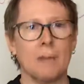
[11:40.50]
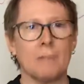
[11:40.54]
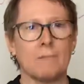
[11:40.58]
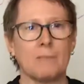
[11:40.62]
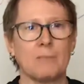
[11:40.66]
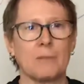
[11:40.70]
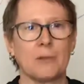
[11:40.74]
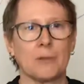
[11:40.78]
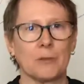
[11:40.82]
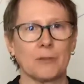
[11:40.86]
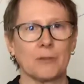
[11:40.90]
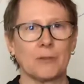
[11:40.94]

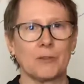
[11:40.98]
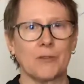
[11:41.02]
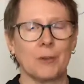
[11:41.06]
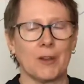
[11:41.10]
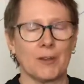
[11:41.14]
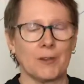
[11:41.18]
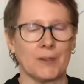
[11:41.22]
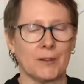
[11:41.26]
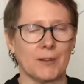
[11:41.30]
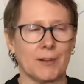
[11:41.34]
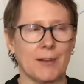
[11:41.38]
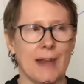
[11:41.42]
There's
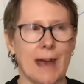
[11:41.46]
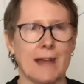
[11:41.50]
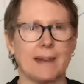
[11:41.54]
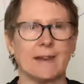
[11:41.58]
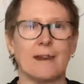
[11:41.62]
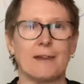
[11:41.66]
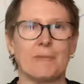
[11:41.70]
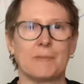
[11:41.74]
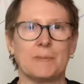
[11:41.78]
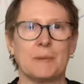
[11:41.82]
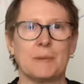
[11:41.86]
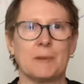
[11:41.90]
just not
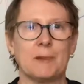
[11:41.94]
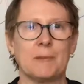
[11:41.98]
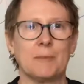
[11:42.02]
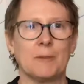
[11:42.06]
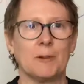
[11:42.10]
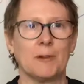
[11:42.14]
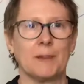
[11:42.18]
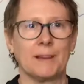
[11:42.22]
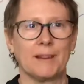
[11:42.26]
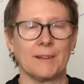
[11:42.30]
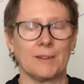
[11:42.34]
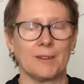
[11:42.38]
enough
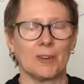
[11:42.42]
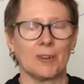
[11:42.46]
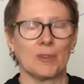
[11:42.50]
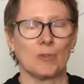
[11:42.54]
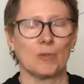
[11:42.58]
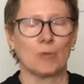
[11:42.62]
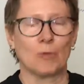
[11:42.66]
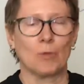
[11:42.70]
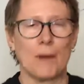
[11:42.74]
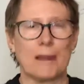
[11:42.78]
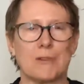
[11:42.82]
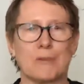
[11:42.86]
people. It's a
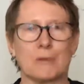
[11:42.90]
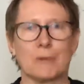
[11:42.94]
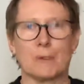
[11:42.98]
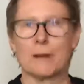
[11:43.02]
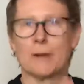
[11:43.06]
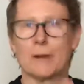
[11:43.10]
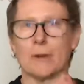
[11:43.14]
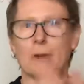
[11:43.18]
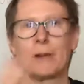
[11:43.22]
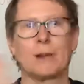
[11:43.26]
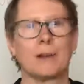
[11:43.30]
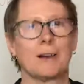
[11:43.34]
great
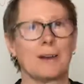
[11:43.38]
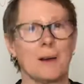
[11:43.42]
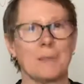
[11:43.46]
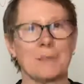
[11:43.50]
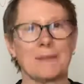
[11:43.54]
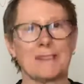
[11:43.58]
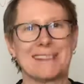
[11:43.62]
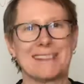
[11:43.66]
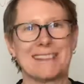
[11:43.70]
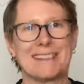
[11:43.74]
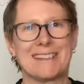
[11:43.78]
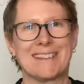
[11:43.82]
career. Come and see